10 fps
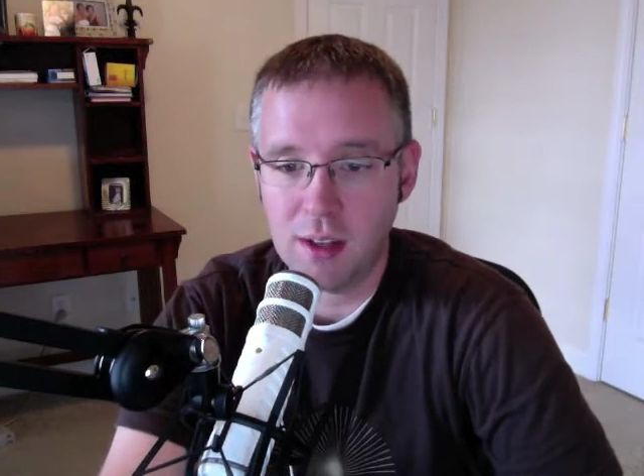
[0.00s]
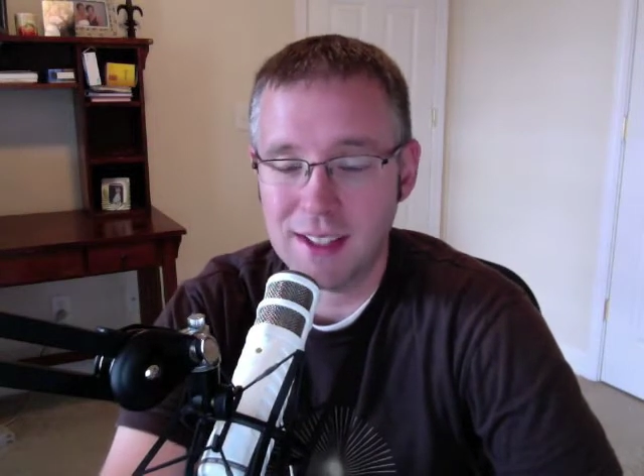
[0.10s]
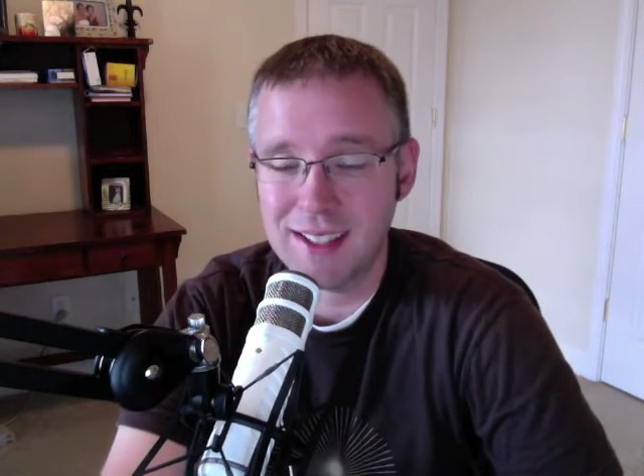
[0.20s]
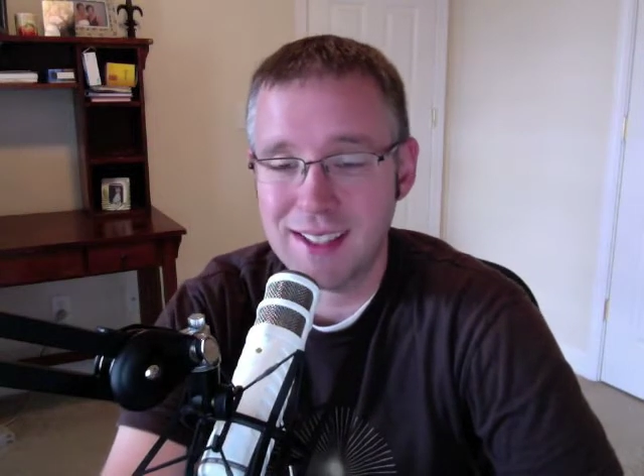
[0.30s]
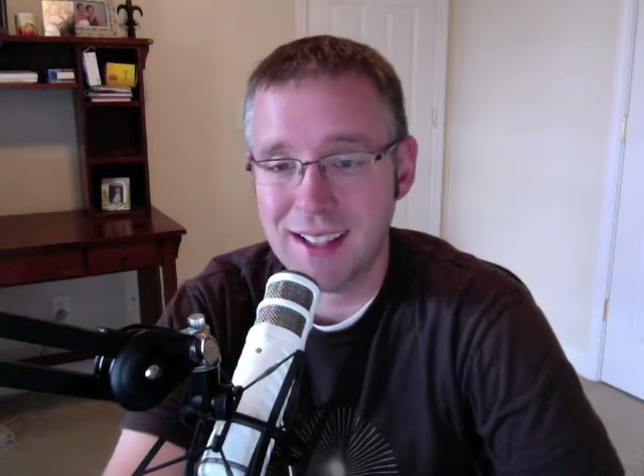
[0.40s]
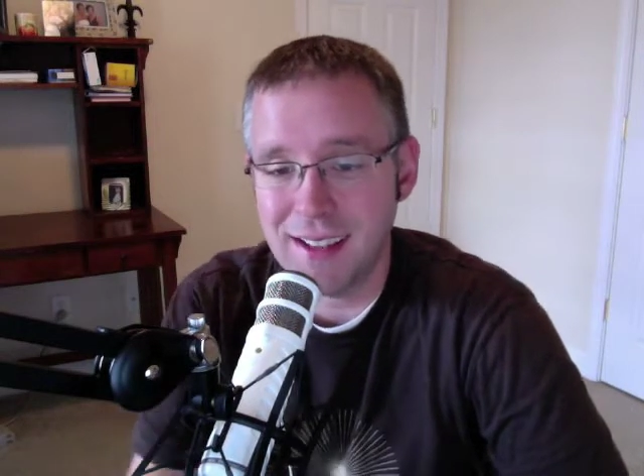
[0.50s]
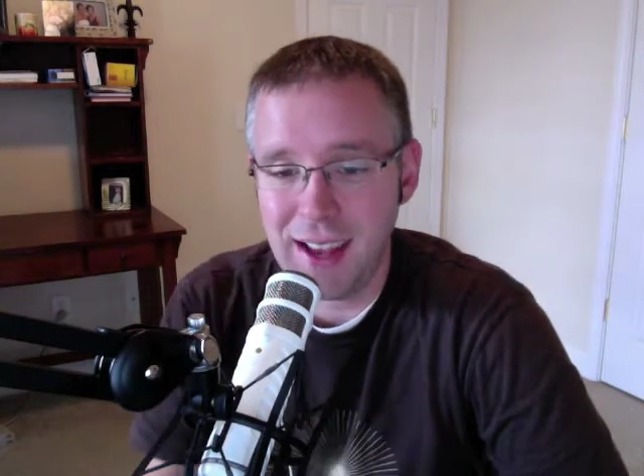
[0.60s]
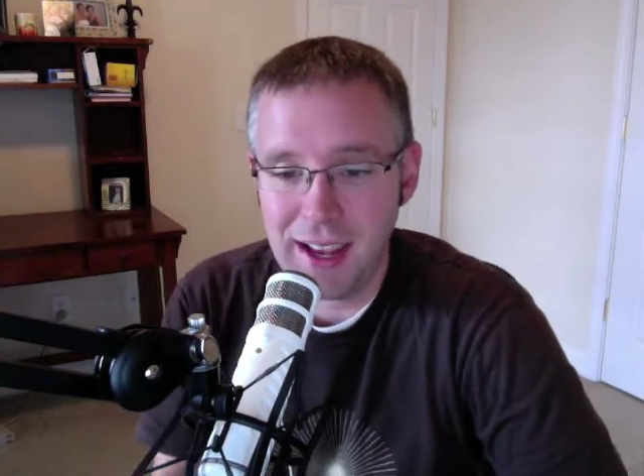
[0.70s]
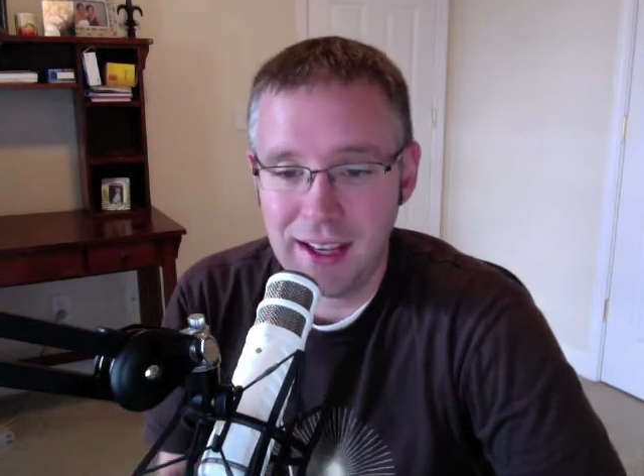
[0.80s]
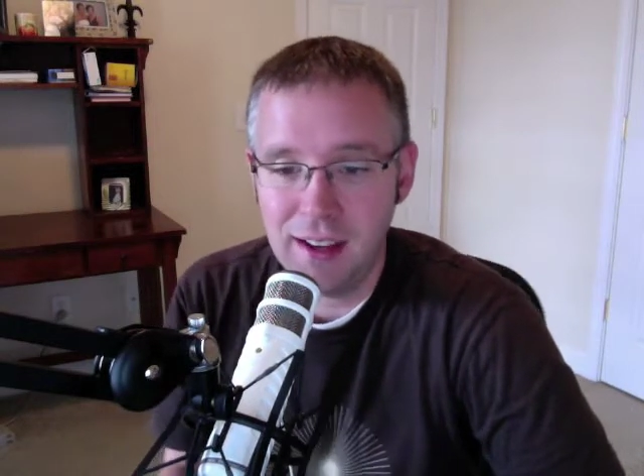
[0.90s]
on
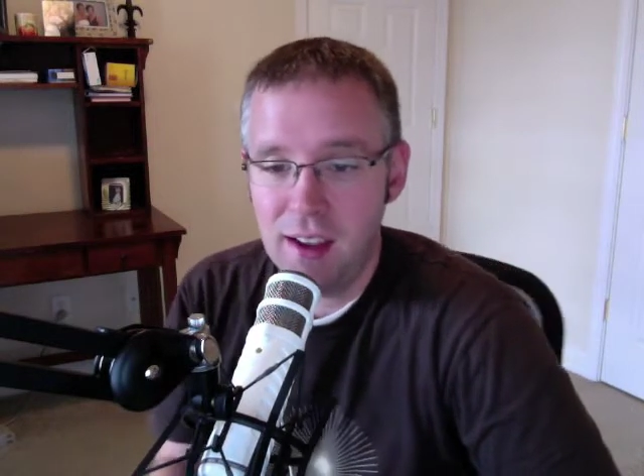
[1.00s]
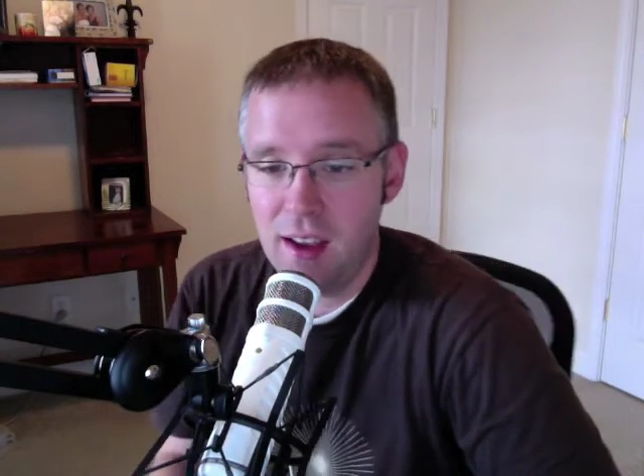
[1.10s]
Sunday,